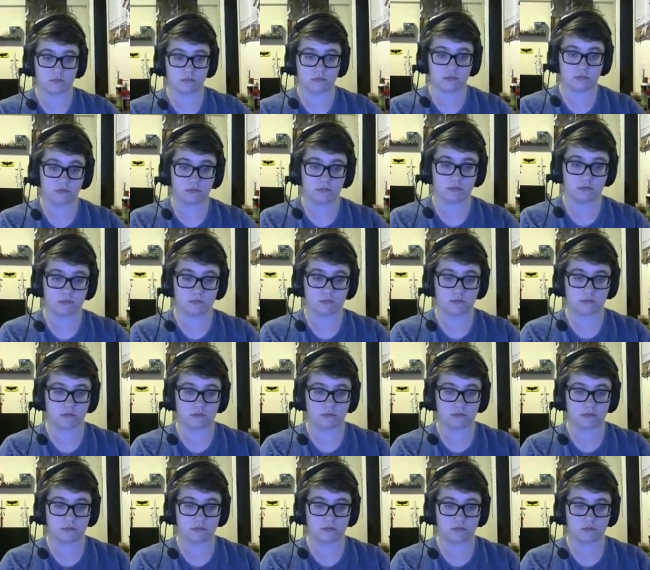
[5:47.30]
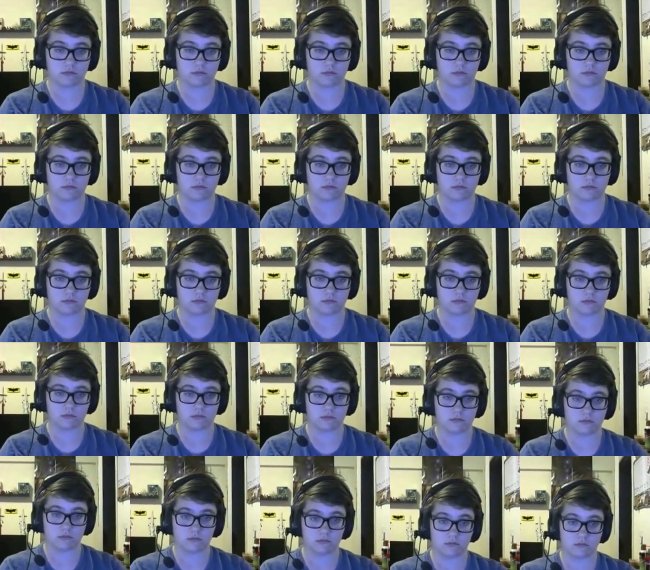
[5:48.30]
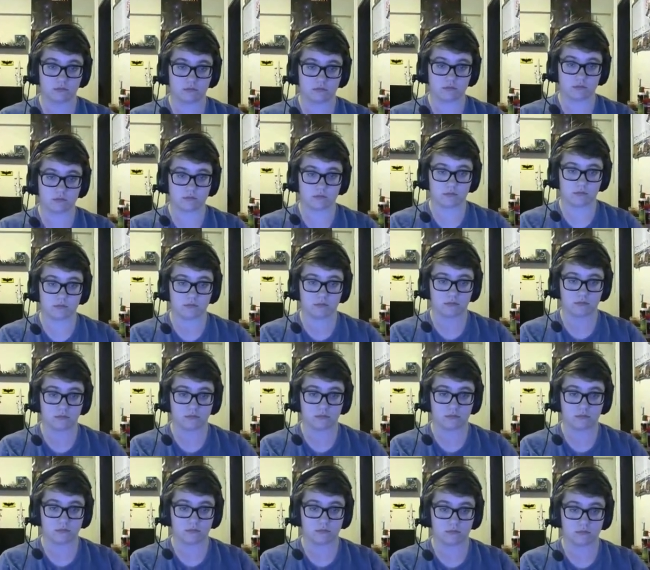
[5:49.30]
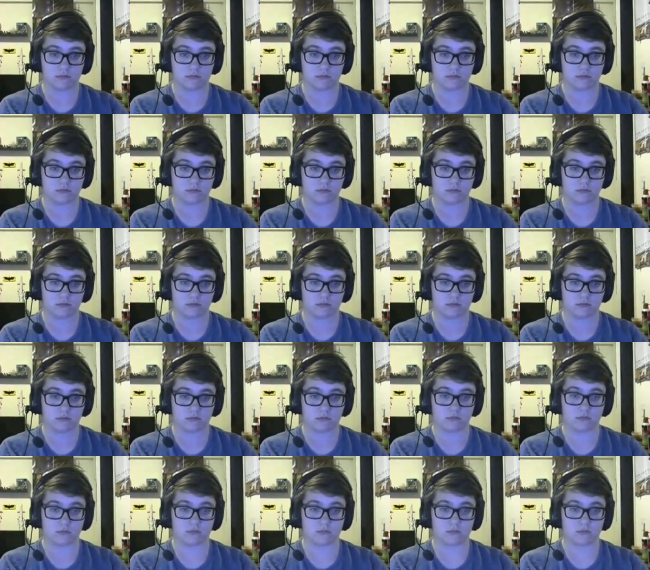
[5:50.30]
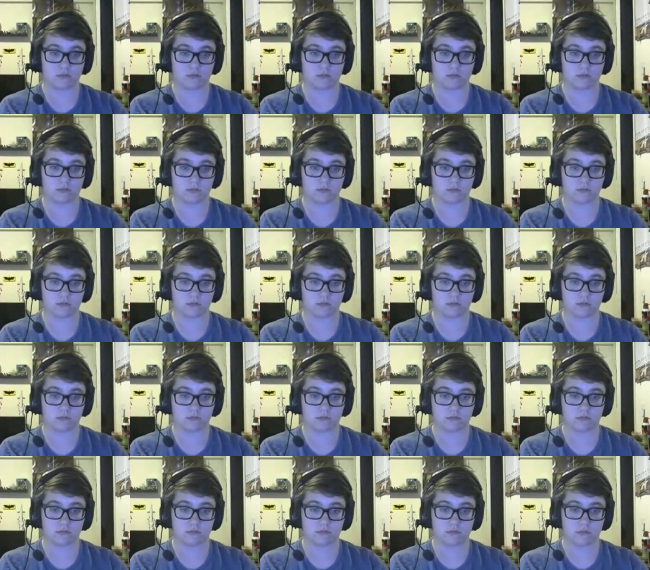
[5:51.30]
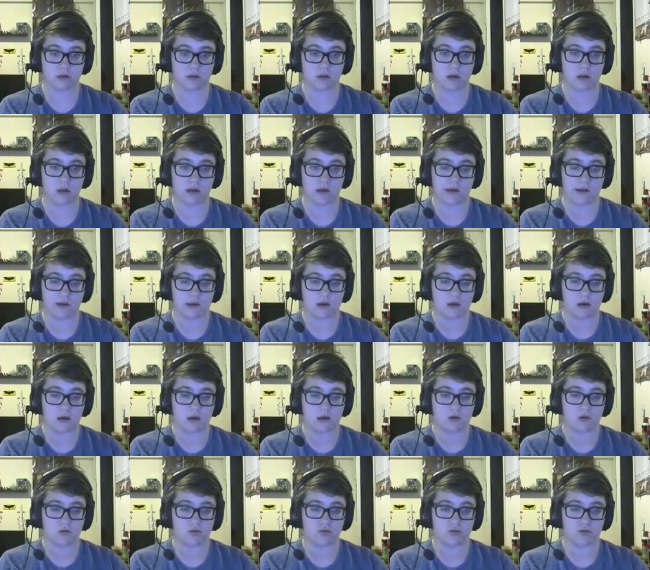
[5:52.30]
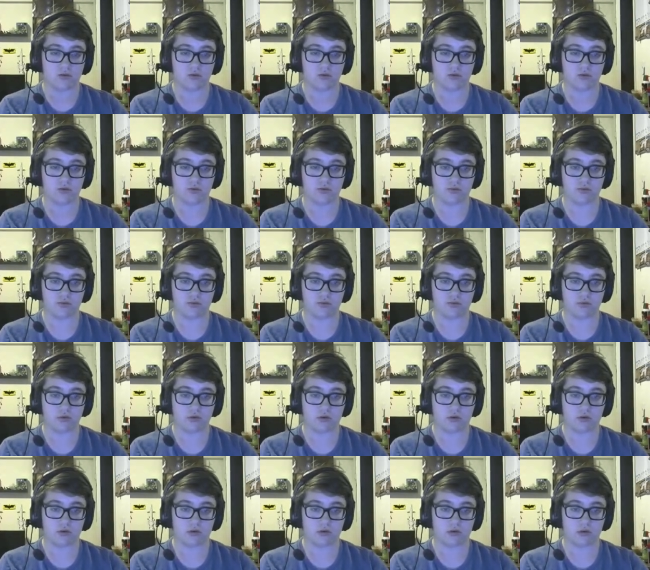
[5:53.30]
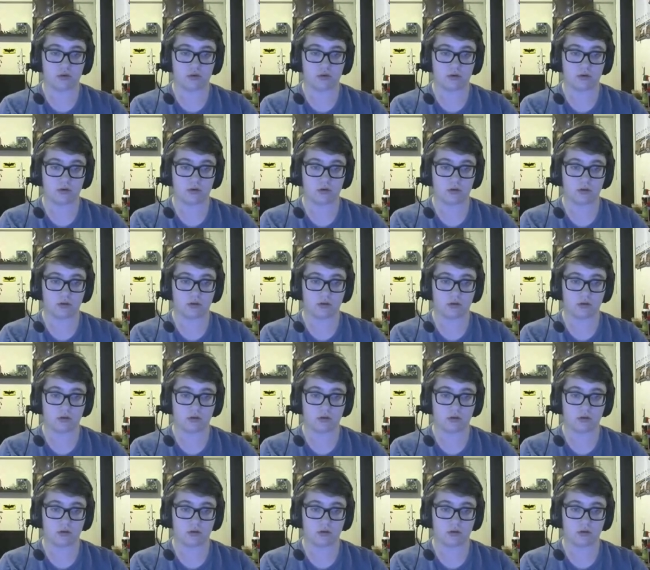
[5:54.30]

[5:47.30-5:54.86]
(silence)